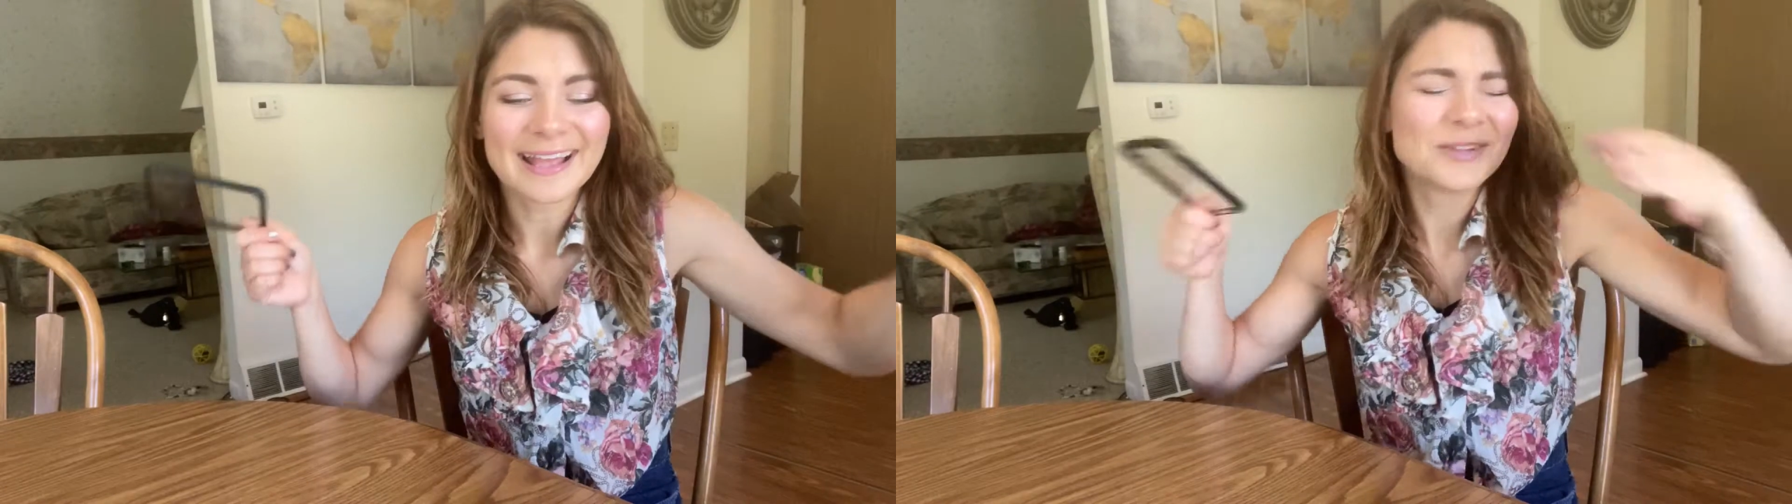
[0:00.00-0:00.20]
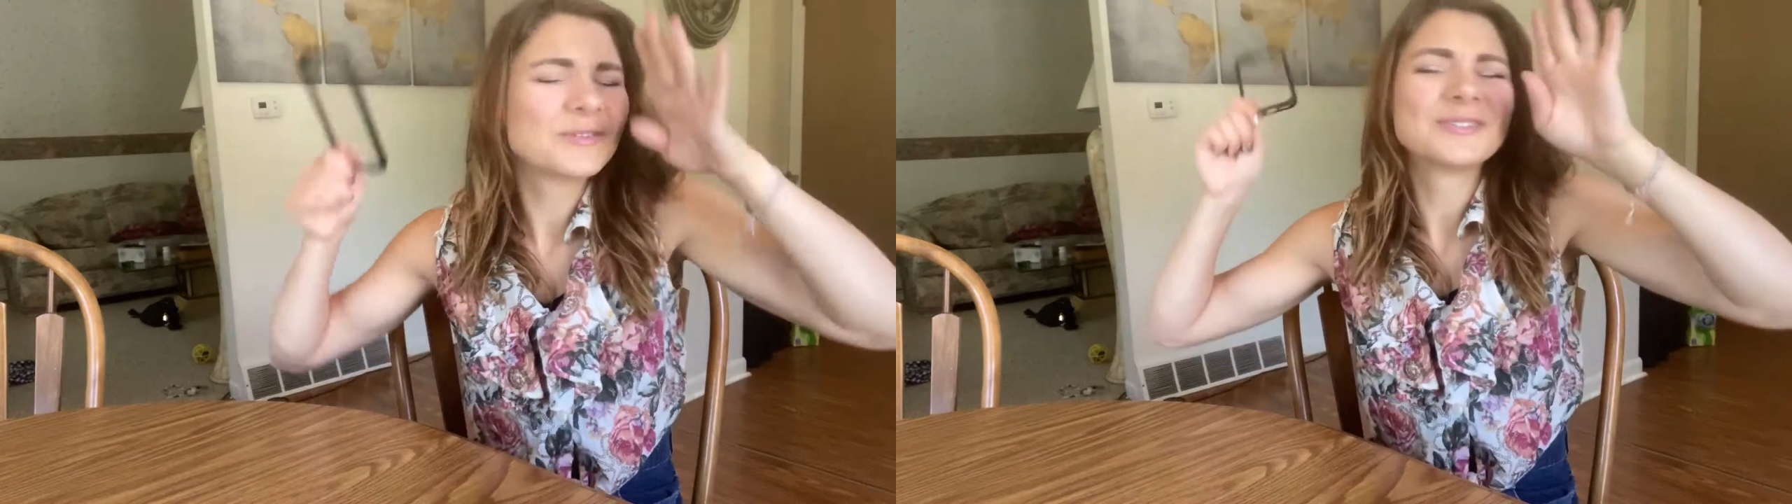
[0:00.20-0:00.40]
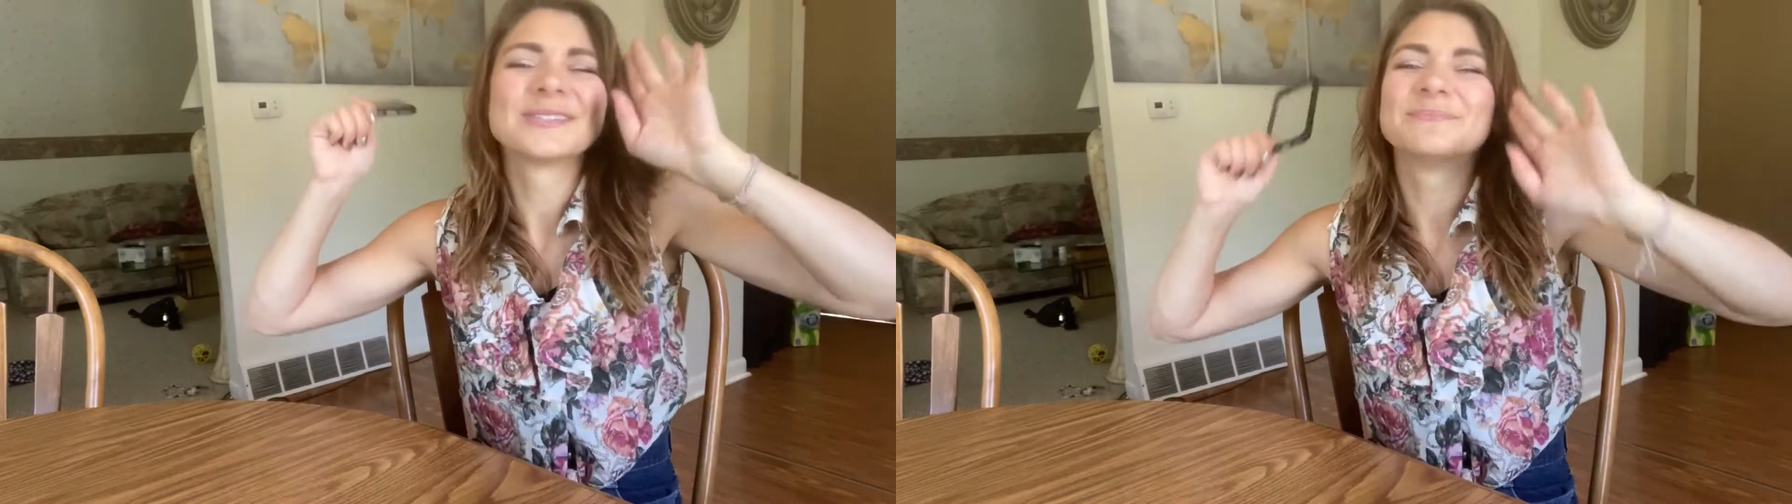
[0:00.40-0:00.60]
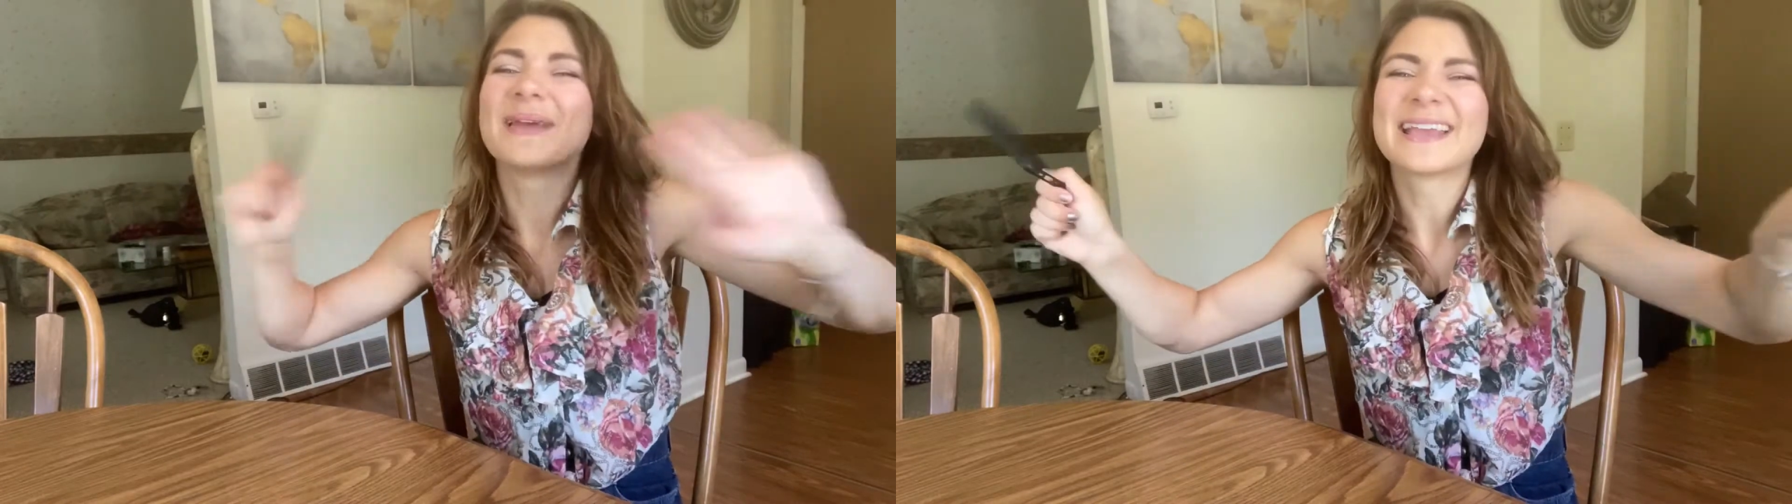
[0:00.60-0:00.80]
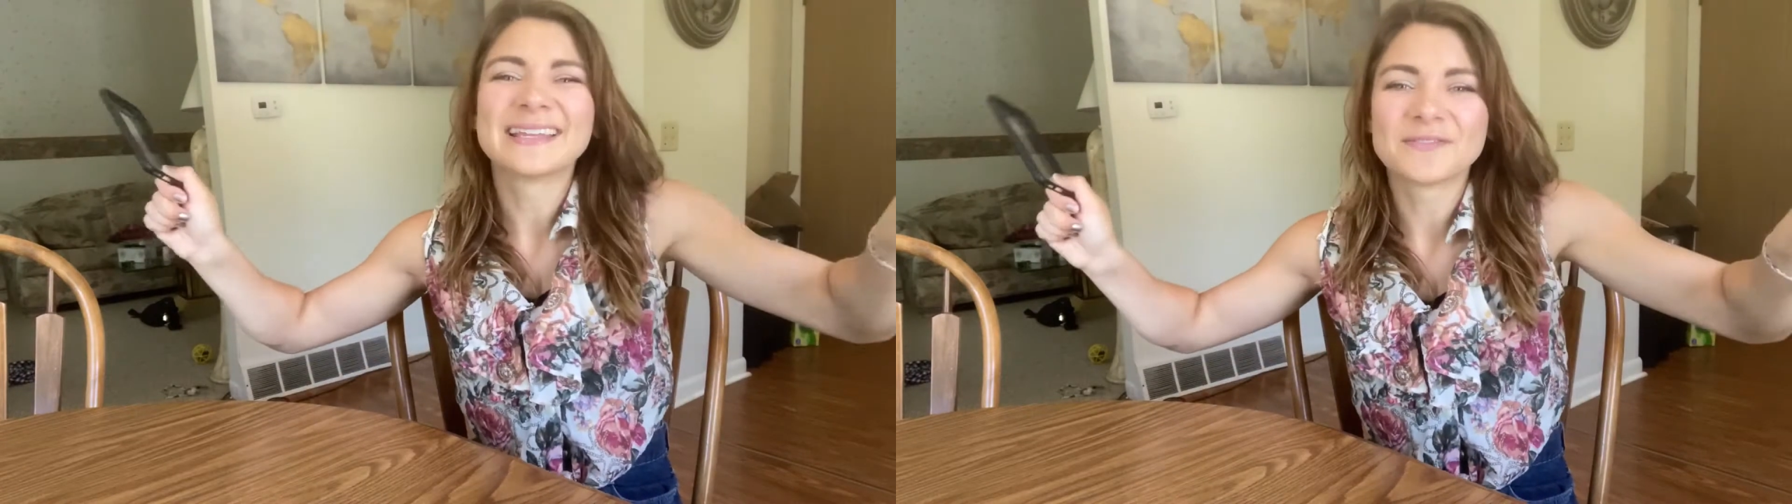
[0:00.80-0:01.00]
and you can just
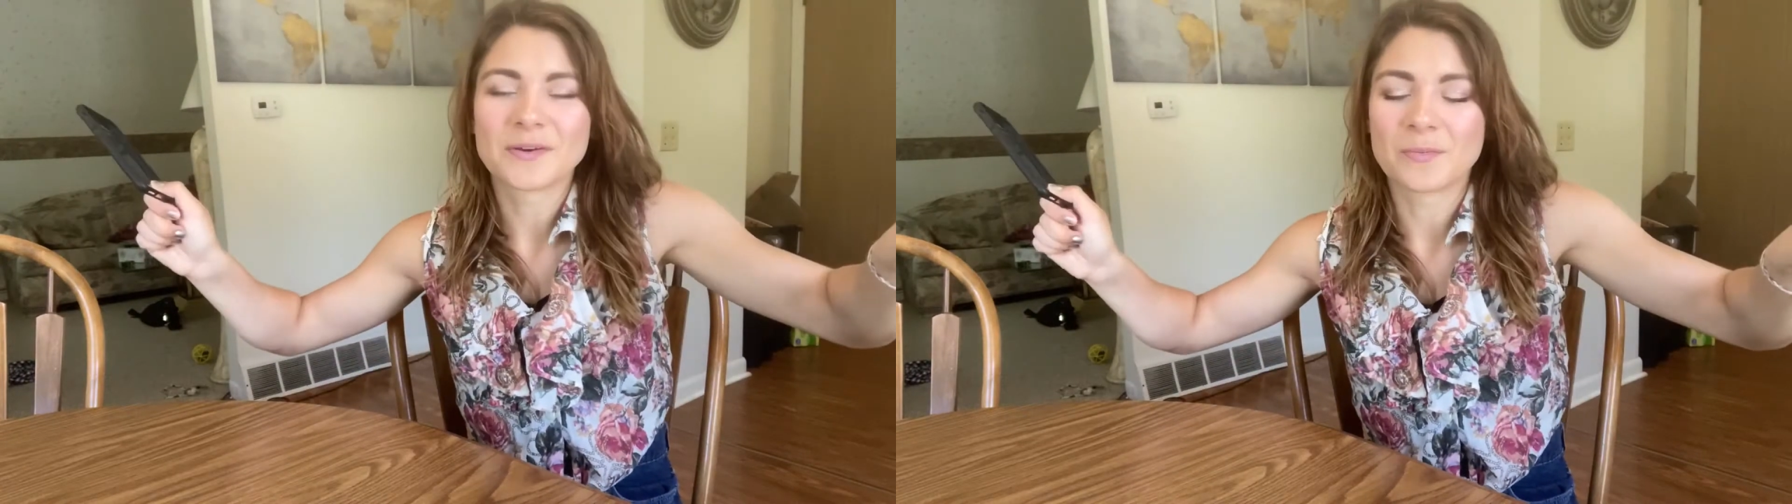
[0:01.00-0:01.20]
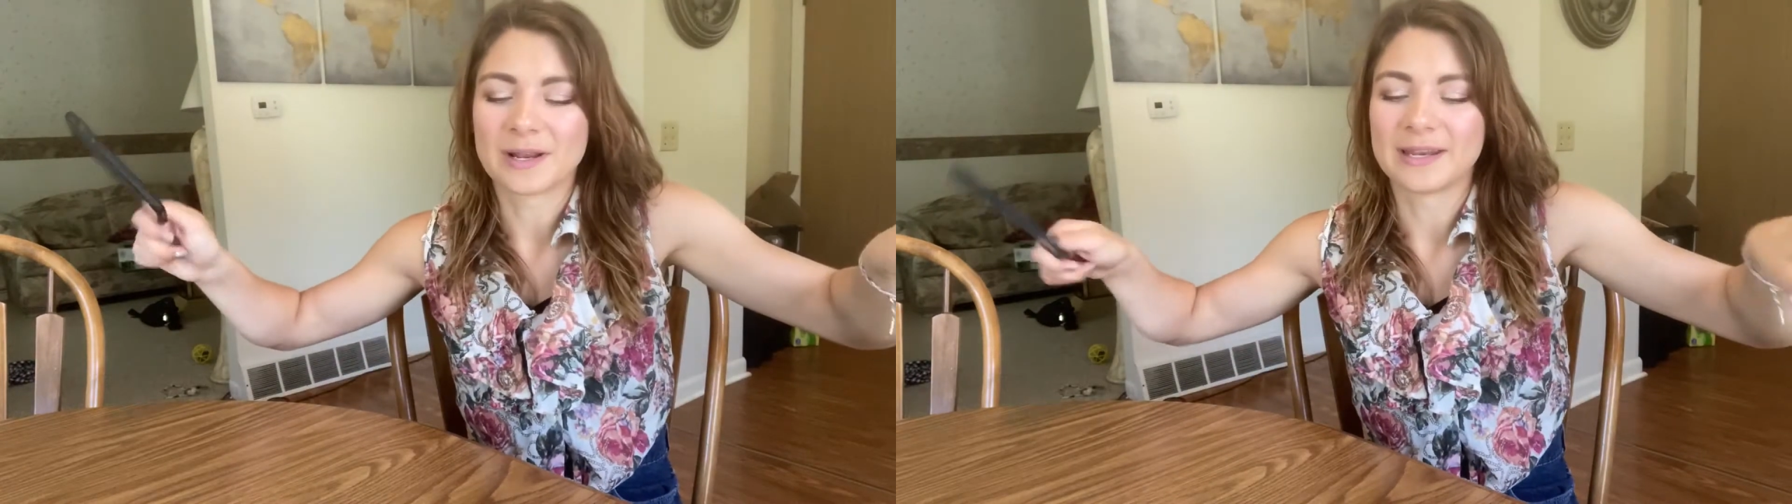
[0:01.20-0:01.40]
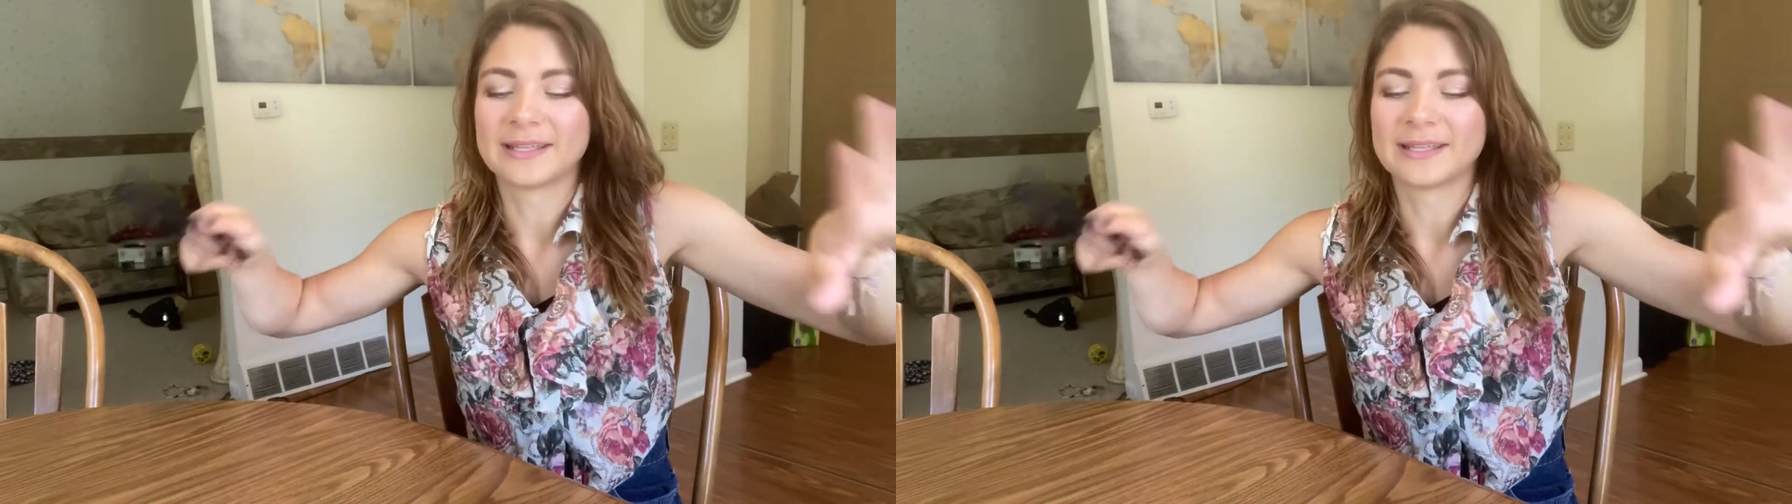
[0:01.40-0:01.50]
make a different one.